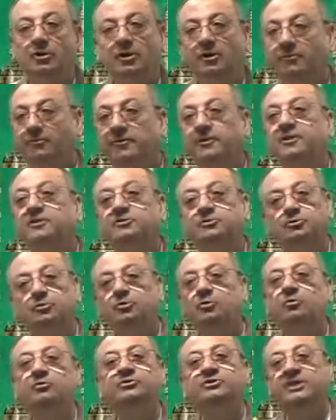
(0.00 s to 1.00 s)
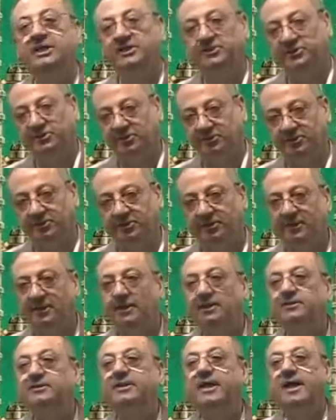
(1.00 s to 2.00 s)
If it is du, change it.
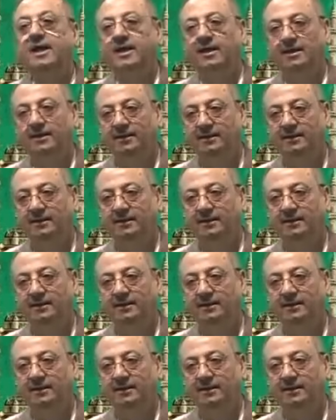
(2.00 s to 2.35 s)
Da.